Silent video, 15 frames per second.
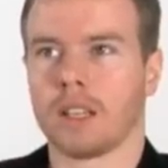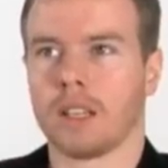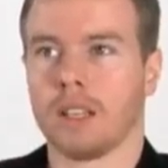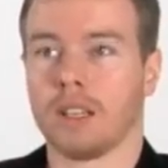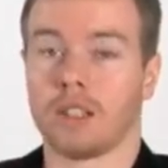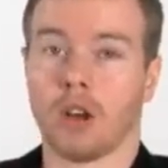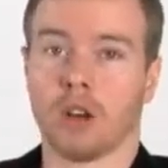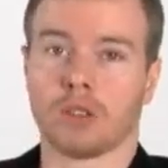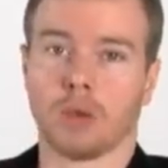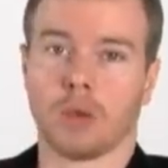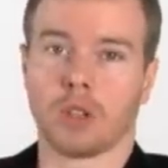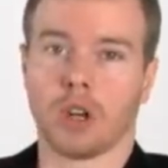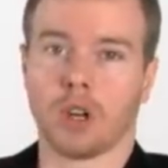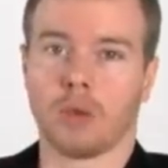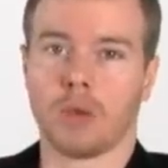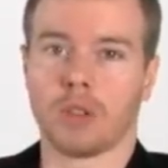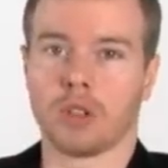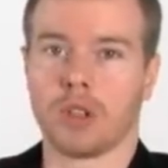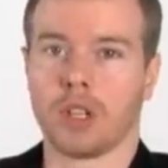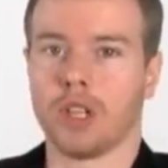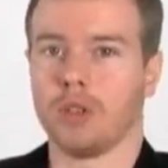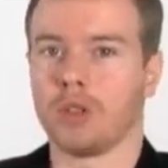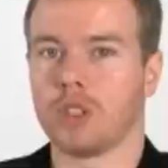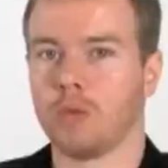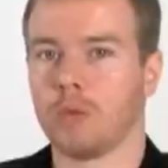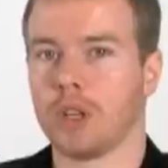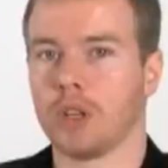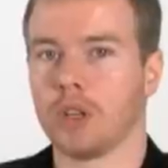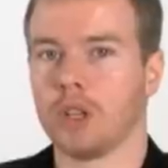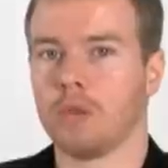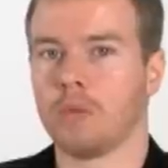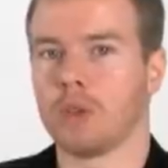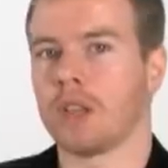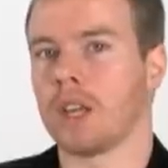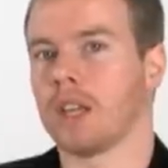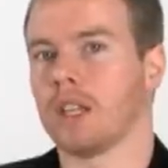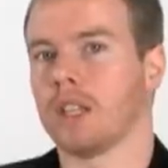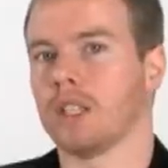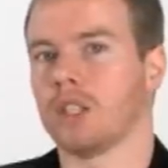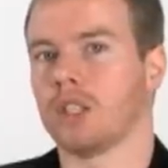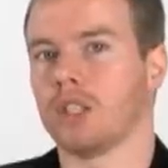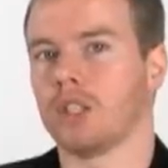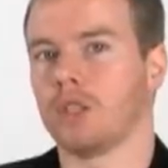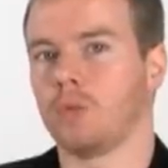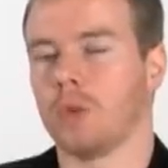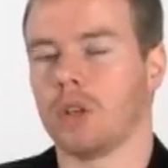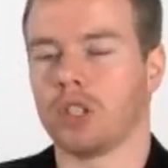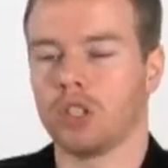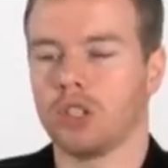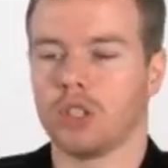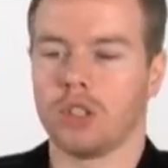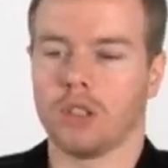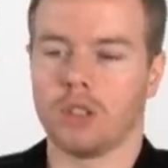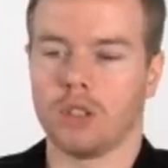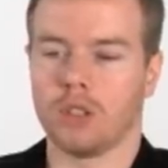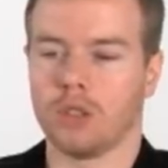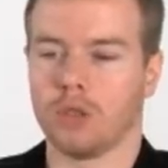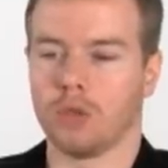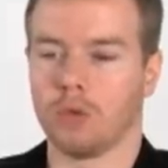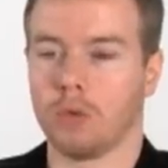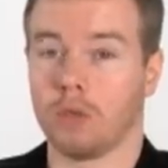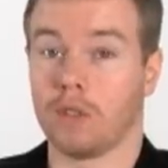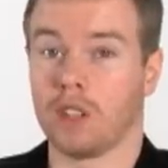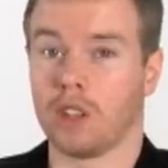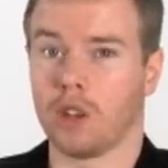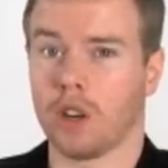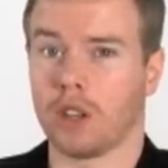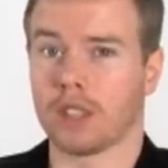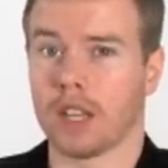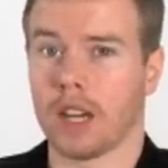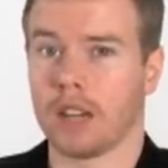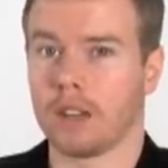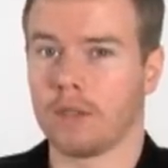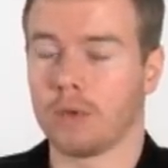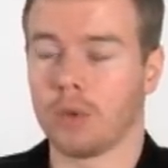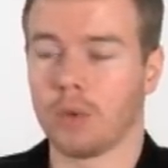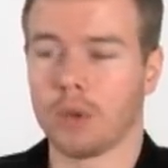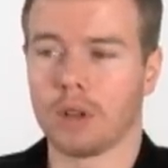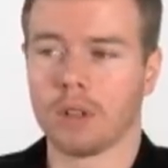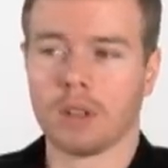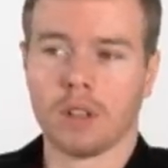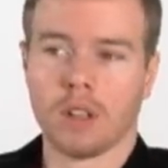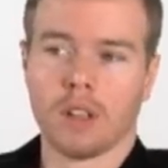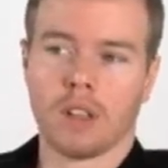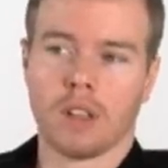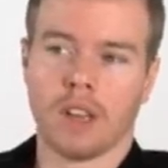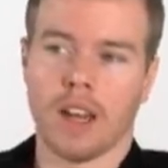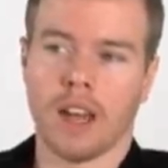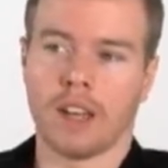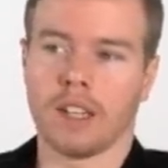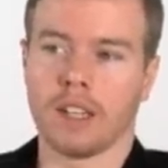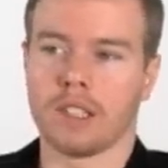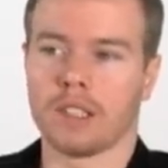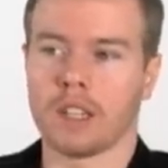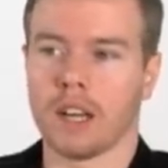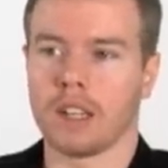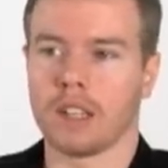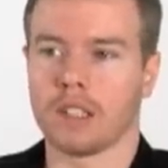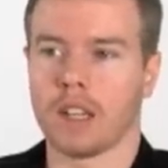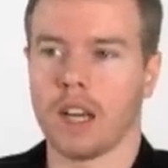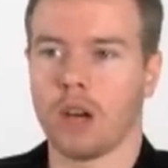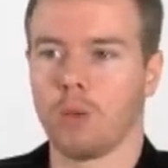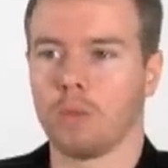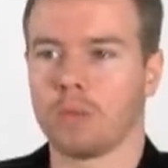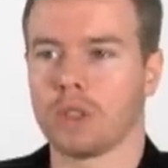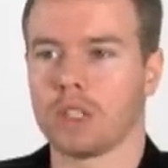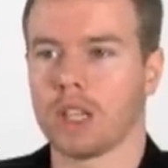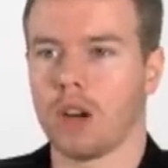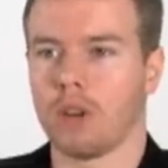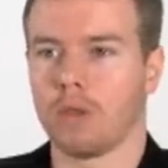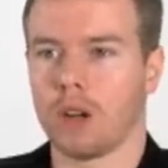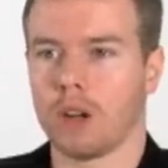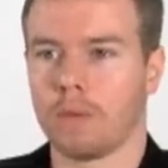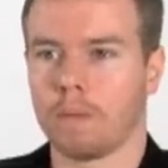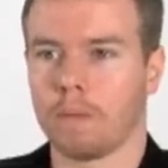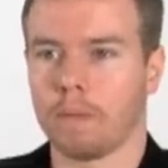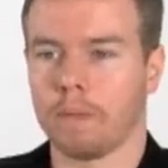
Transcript: he's also a dark wizard. He used to be good, but then he switched to the dark side, if you will, and he decided to help Sauron.